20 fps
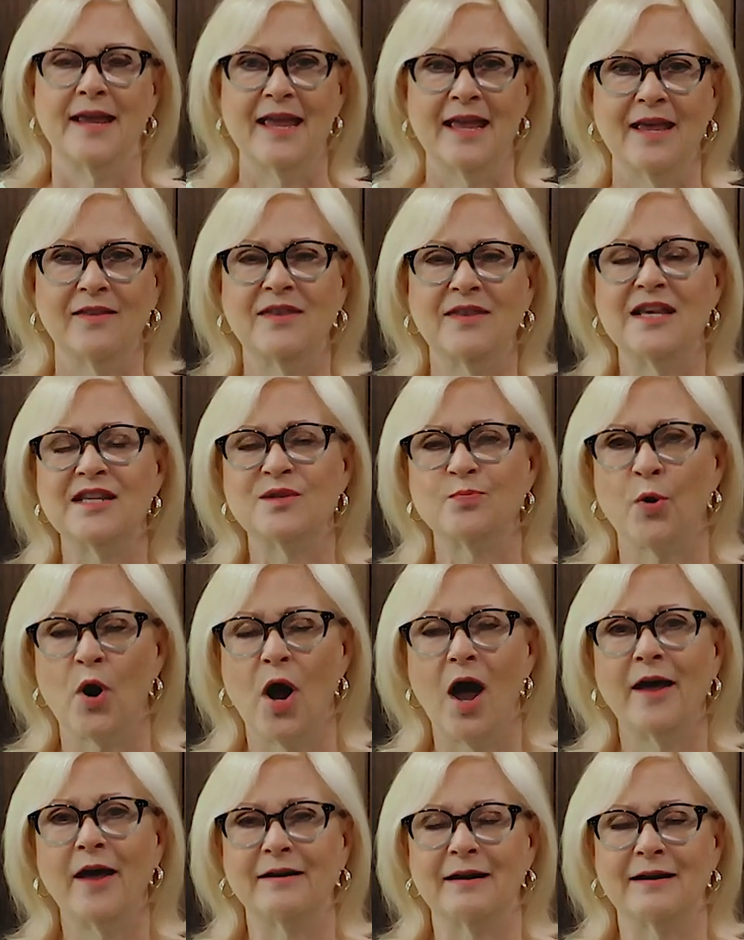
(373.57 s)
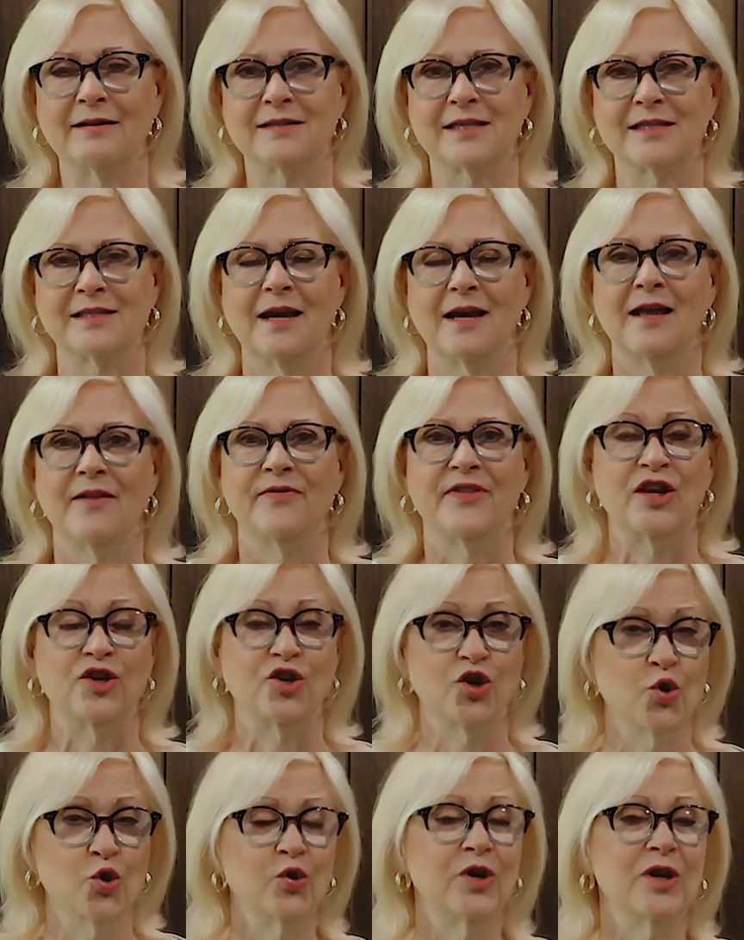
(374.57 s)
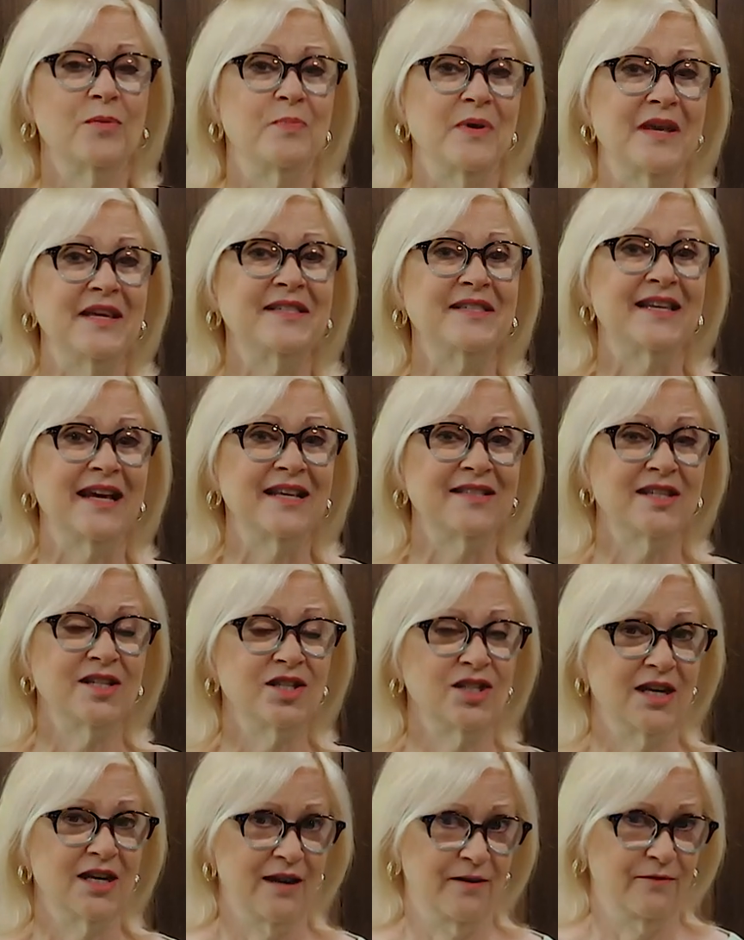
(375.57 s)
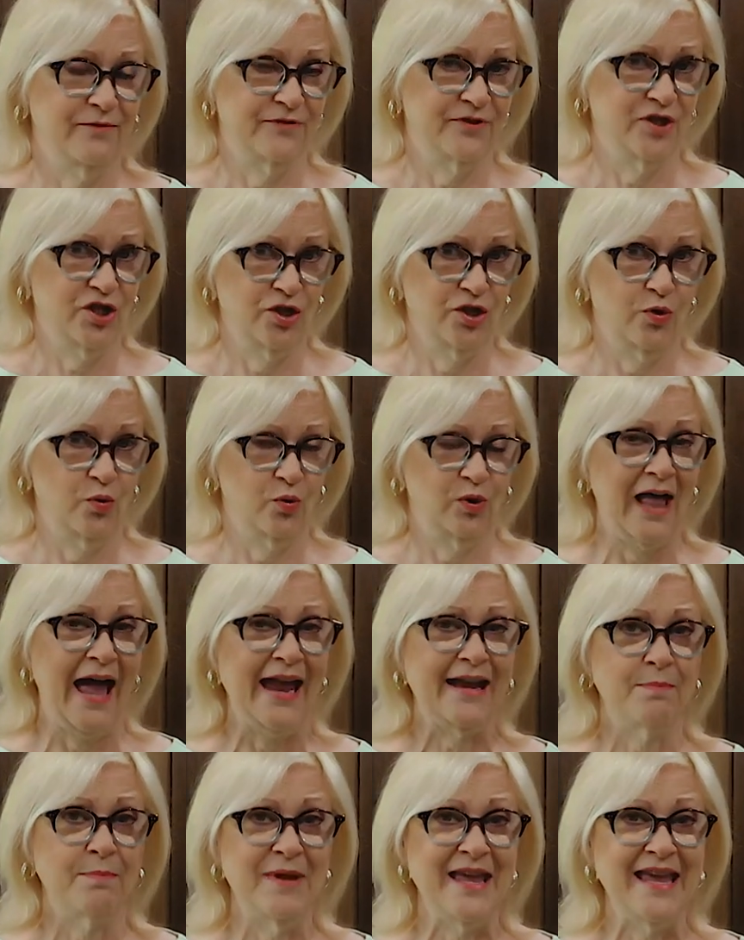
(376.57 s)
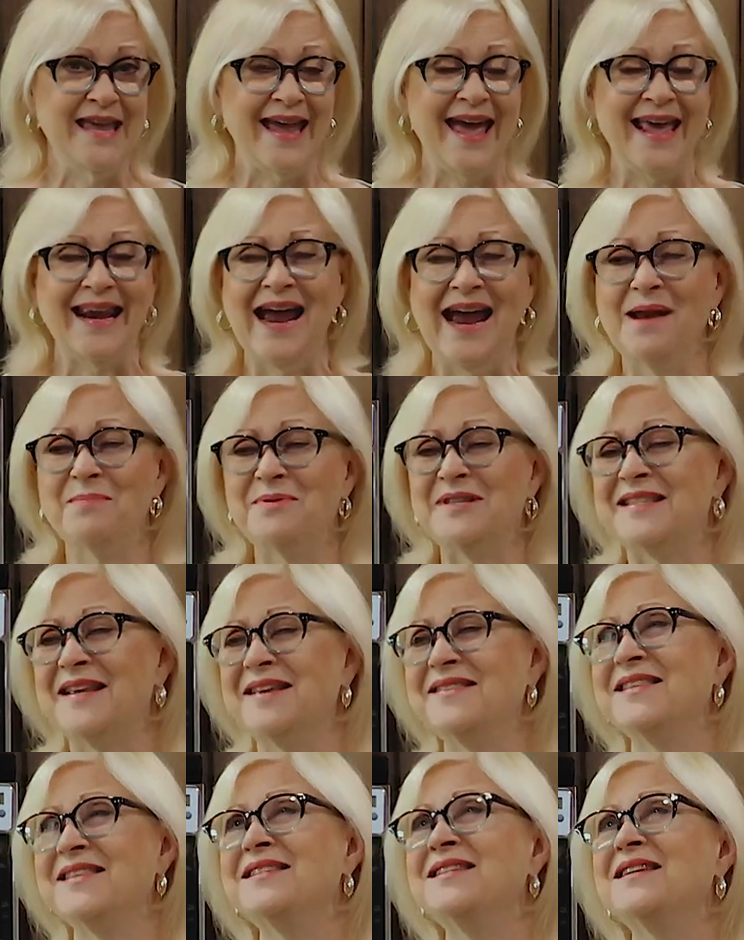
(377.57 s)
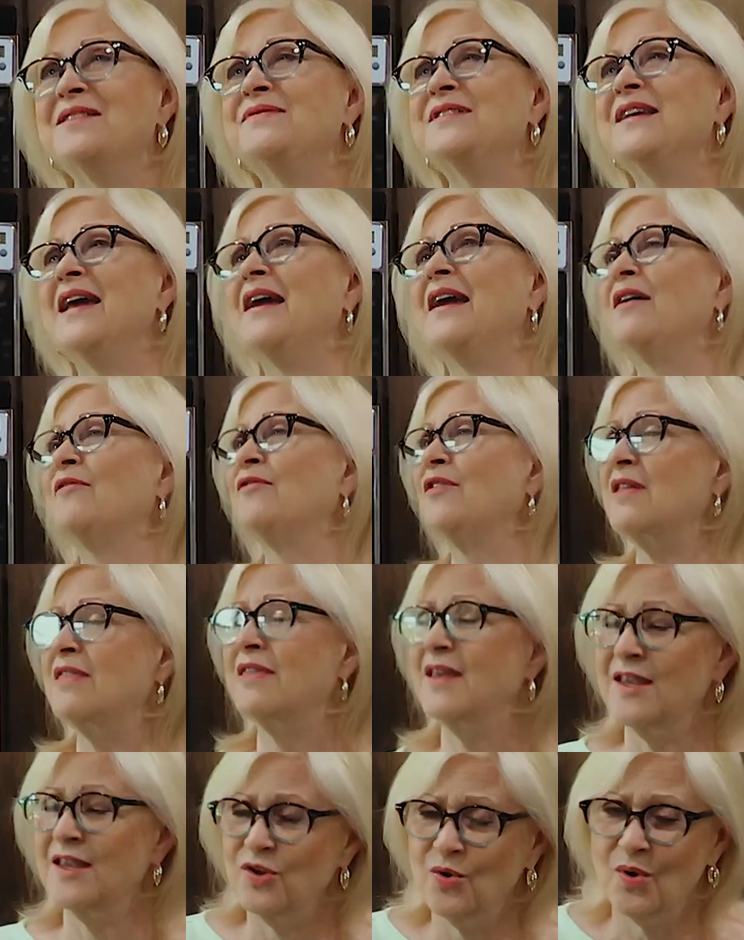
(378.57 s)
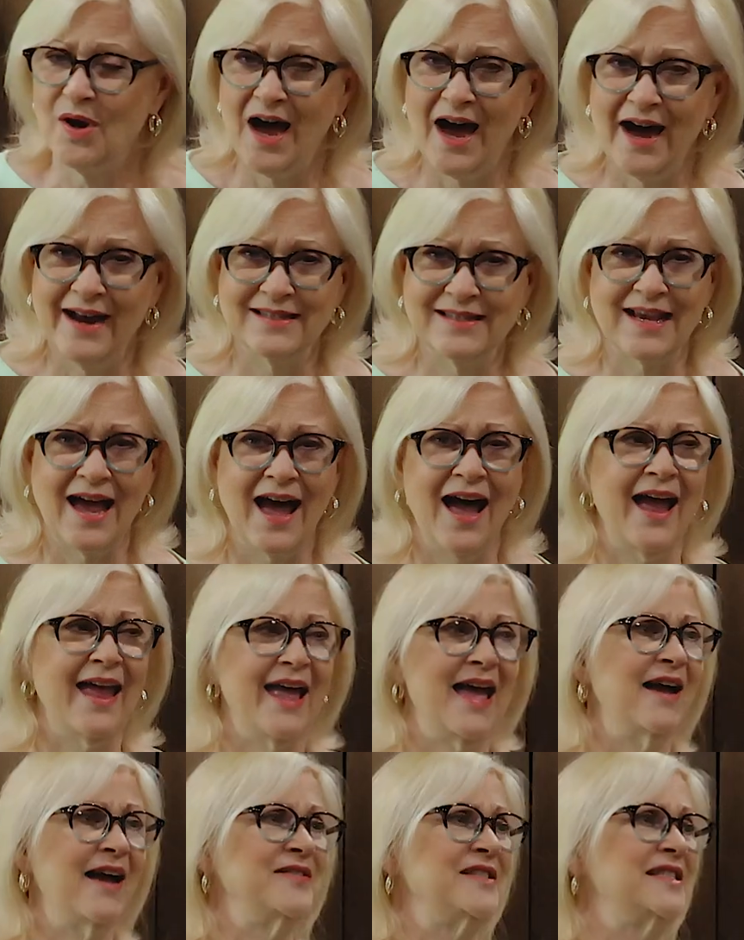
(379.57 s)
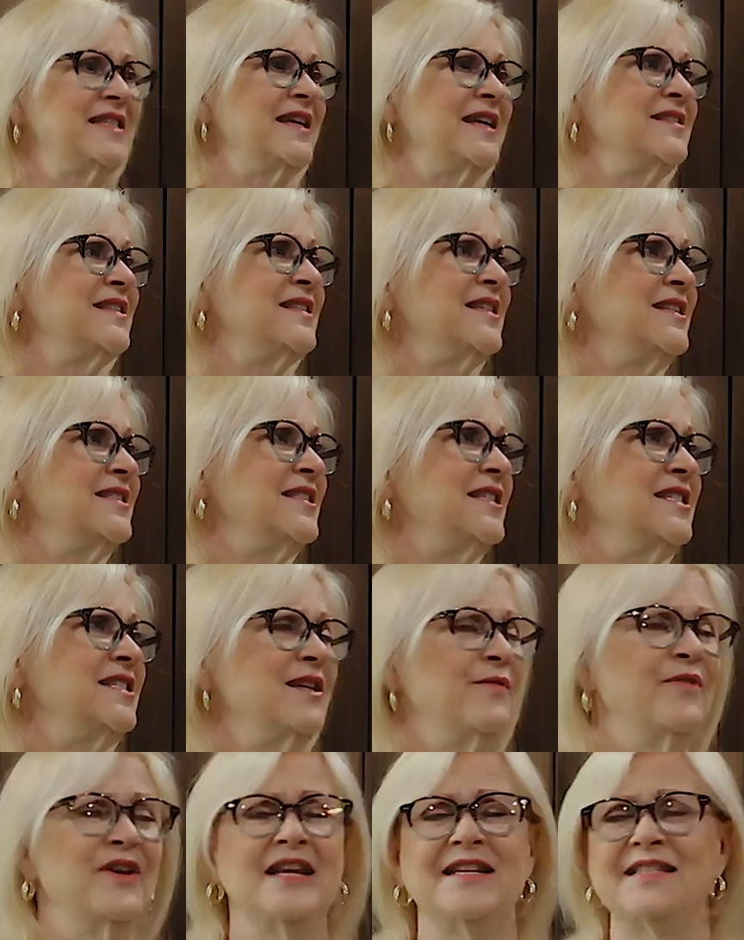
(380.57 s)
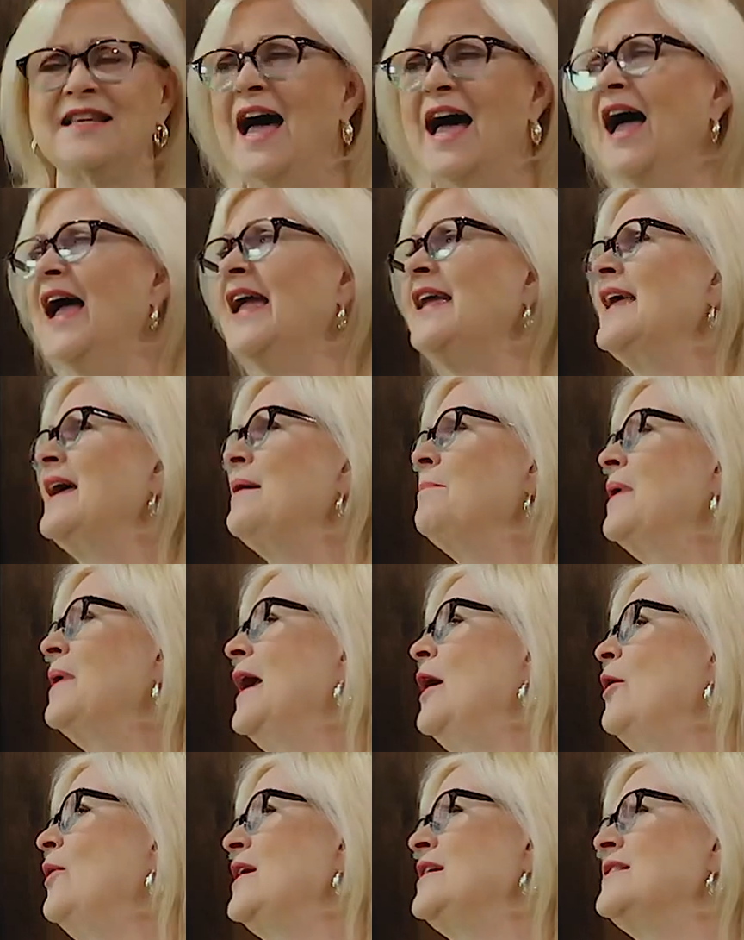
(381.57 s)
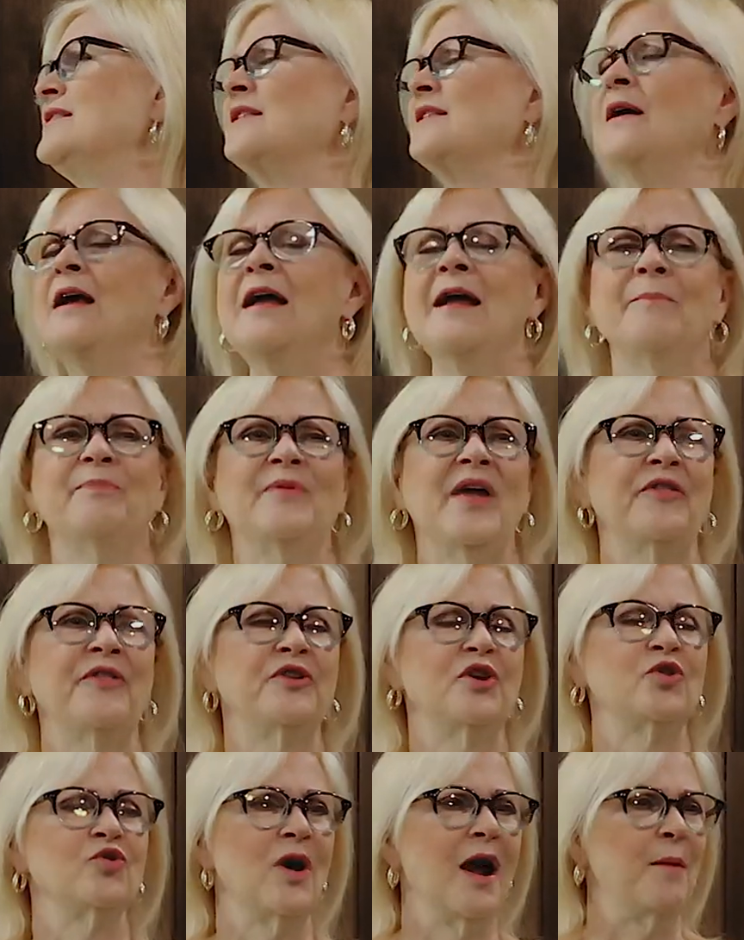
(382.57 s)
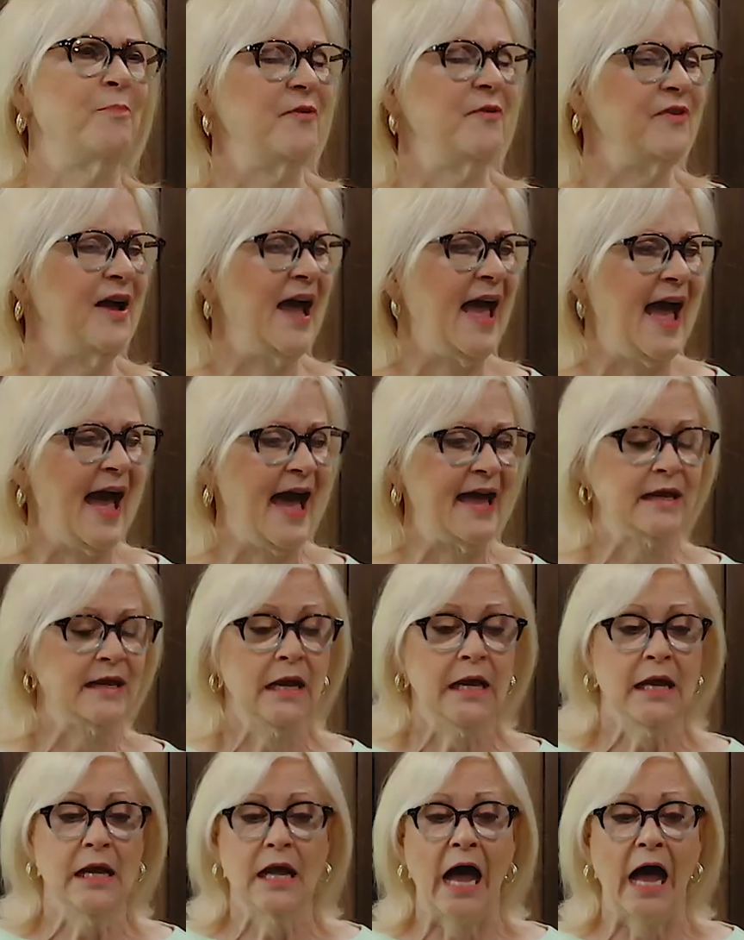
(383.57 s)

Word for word: in these products that you could be sensitive to, like me. And I'm sensitive to everything, you guys. I have scent sensitivities. I get migraines at the drop of a hat.